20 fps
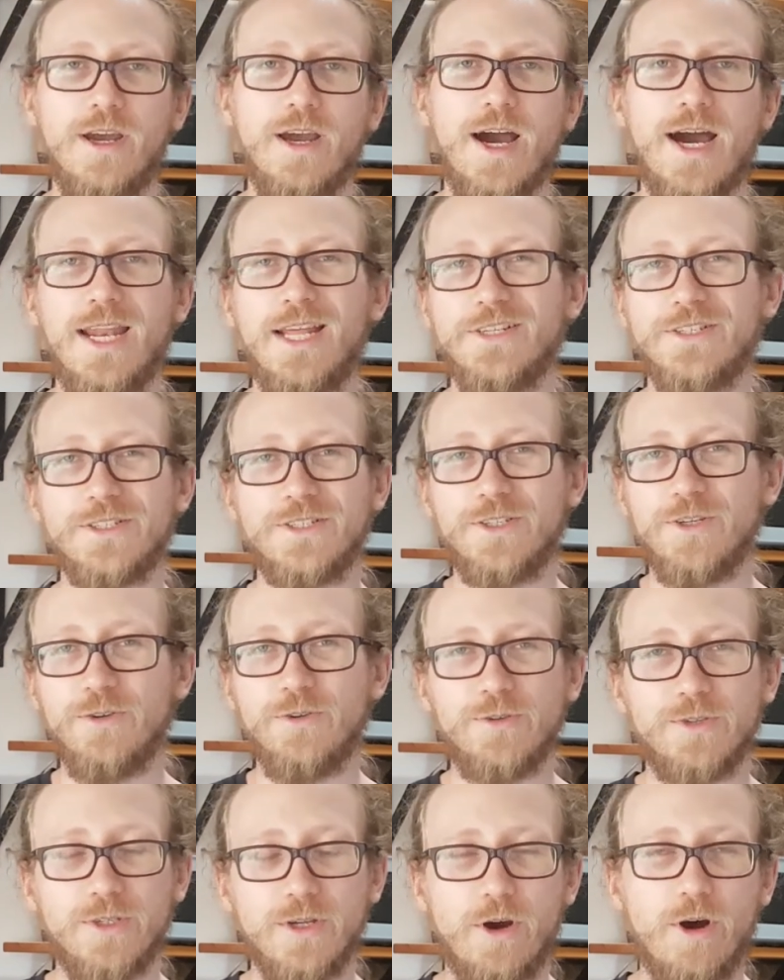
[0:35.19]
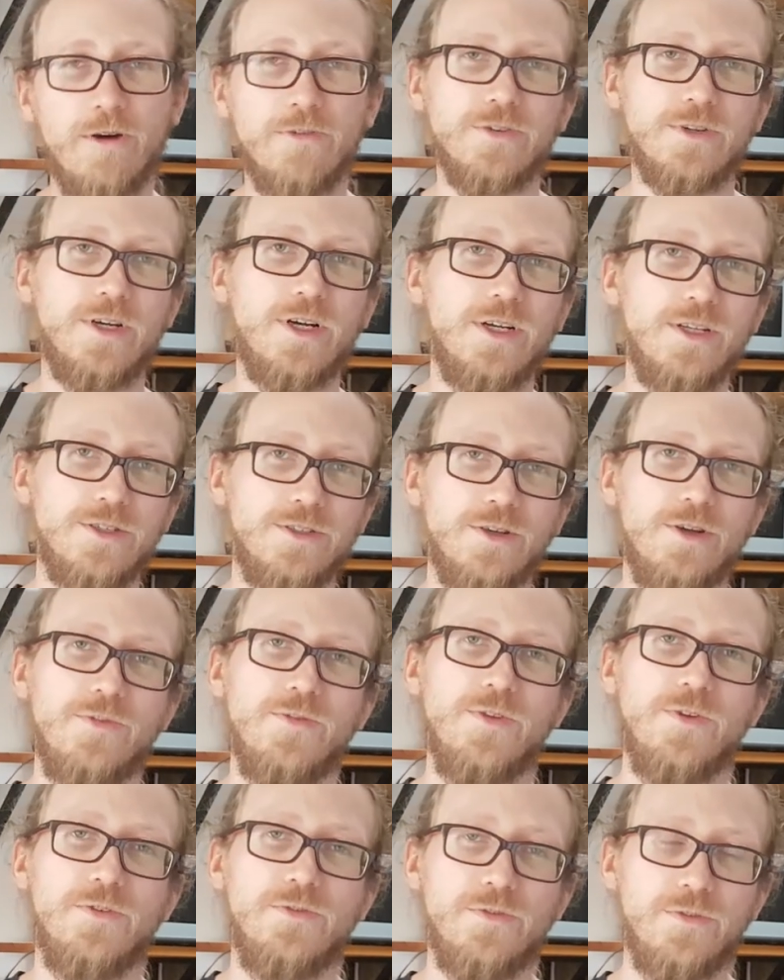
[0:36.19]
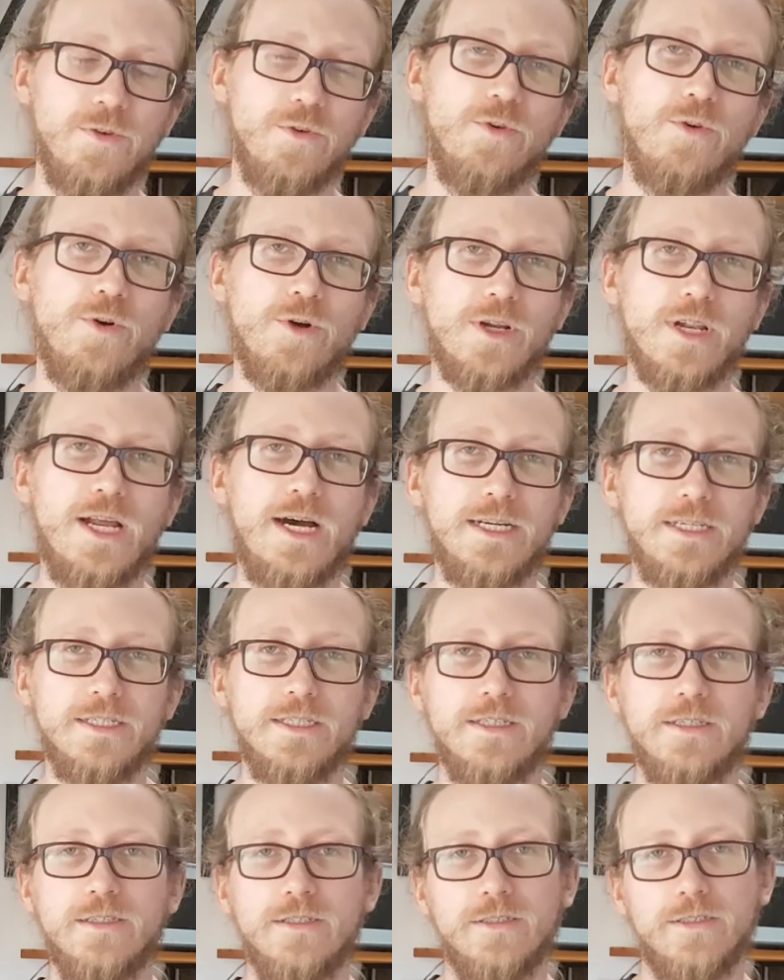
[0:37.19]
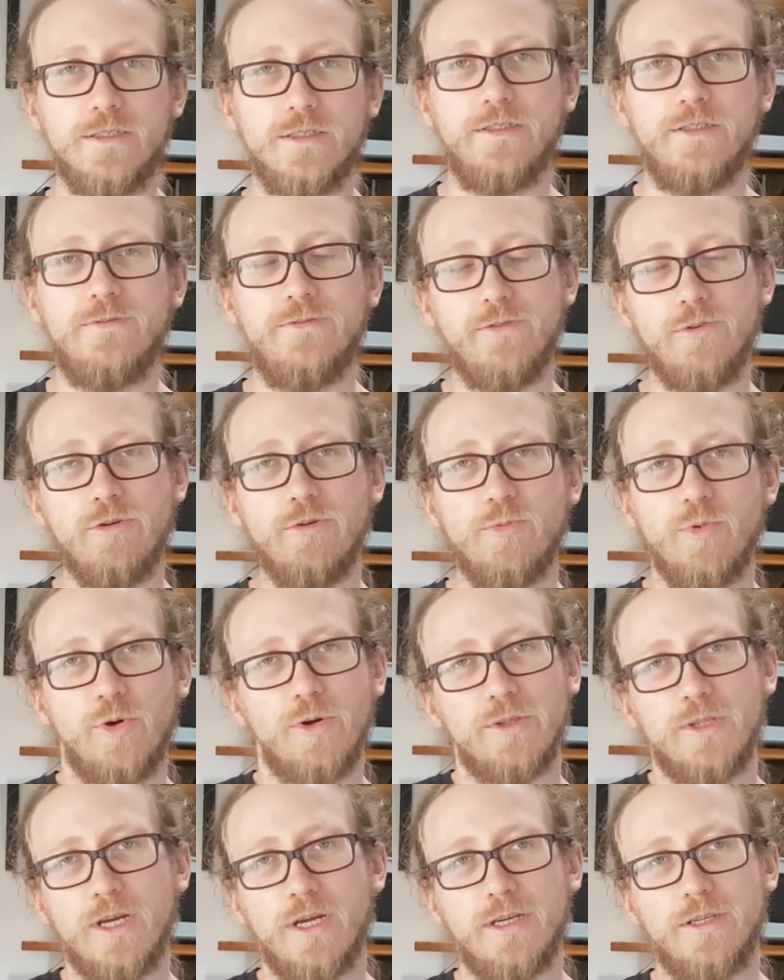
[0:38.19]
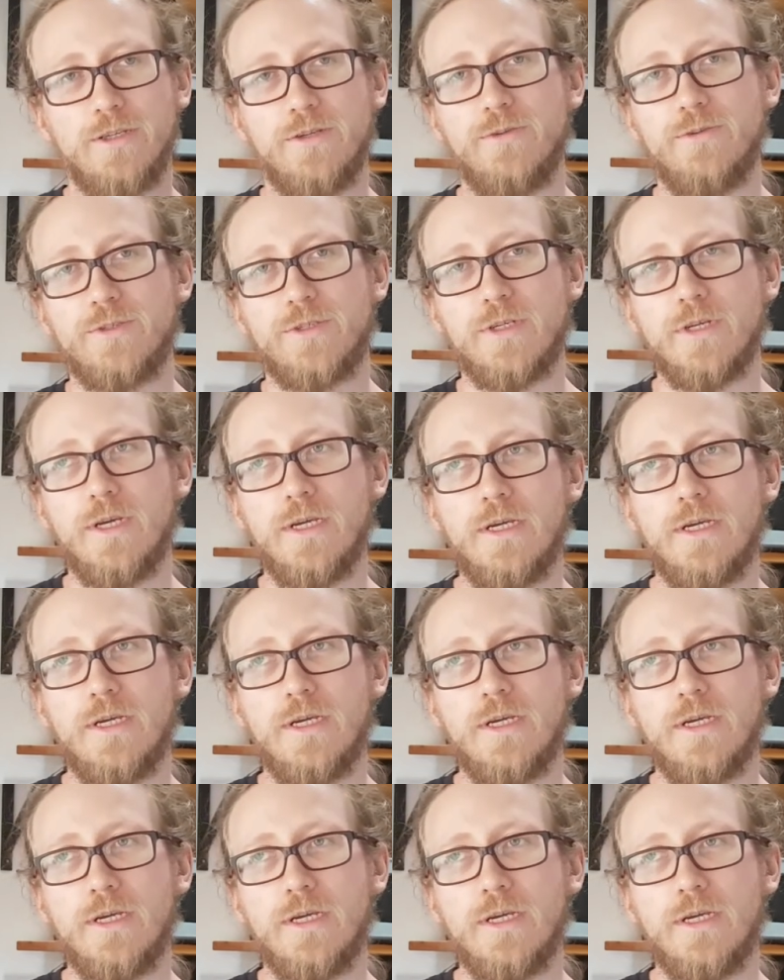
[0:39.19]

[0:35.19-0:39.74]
And I just used offcuts of the floor cladding, floorboard that I used.